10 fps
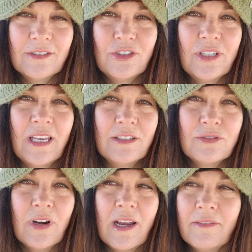She
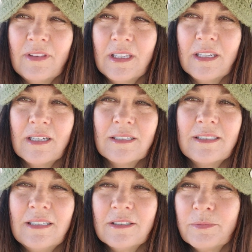can't drive the
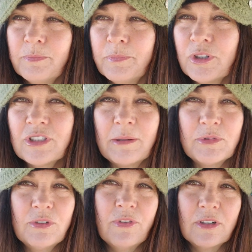seats pushed
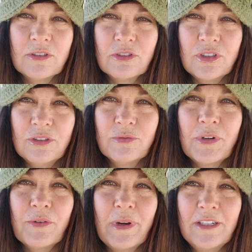up too far, so she's
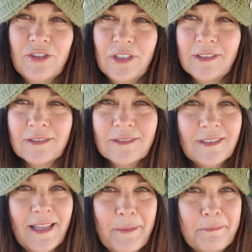rearranging
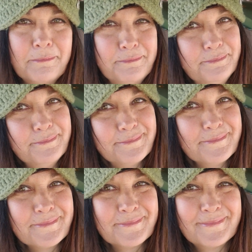them.
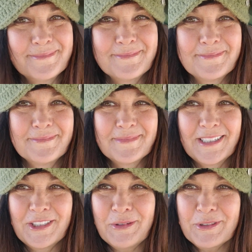
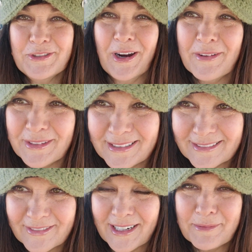Because she was
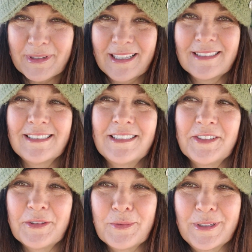driving right up against the
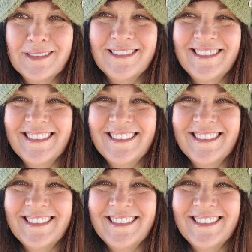steering wheel.